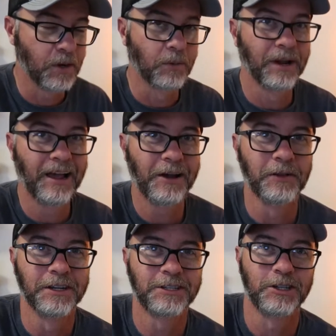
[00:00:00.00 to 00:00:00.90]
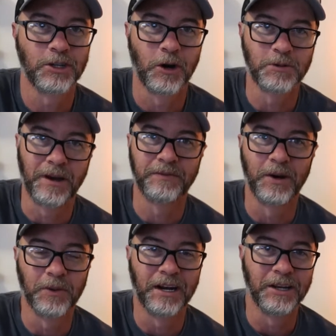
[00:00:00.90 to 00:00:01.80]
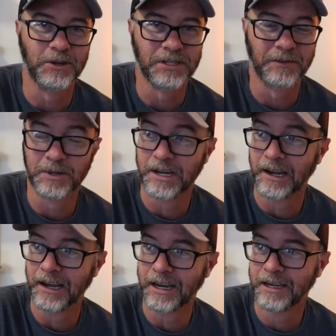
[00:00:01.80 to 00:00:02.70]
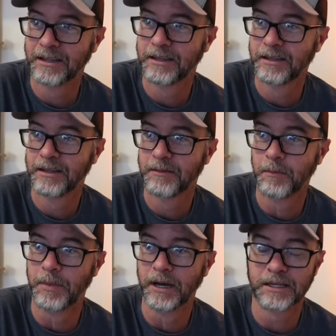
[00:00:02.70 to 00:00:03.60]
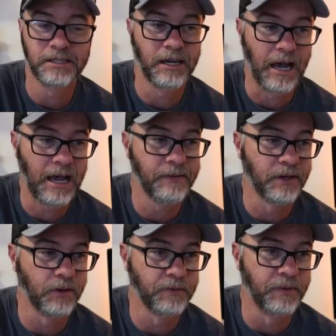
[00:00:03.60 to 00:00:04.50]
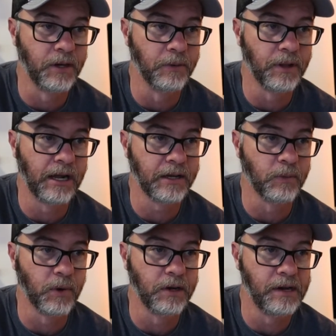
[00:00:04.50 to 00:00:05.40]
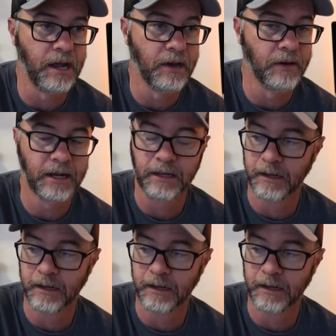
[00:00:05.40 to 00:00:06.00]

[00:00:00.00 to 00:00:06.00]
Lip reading: want to rely on this to charge my phone that I use every day. But I have another phone that I can run down. I can